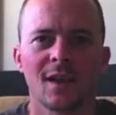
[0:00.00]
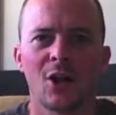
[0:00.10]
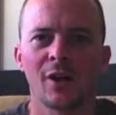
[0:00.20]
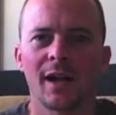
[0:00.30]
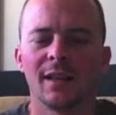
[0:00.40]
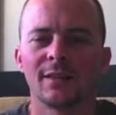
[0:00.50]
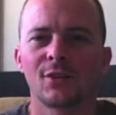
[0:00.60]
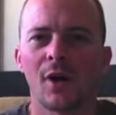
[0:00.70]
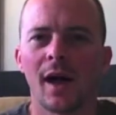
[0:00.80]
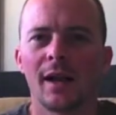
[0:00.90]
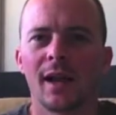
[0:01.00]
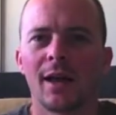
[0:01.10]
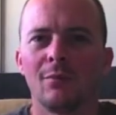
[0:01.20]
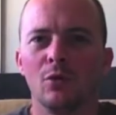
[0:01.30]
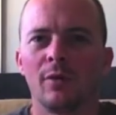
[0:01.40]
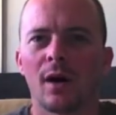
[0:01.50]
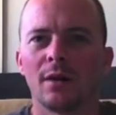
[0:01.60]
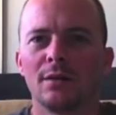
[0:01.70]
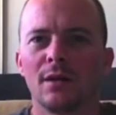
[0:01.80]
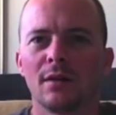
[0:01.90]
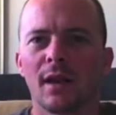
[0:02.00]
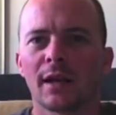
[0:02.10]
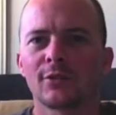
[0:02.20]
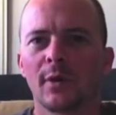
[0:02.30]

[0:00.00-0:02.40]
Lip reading: Okay, let's go ahead and move on to the next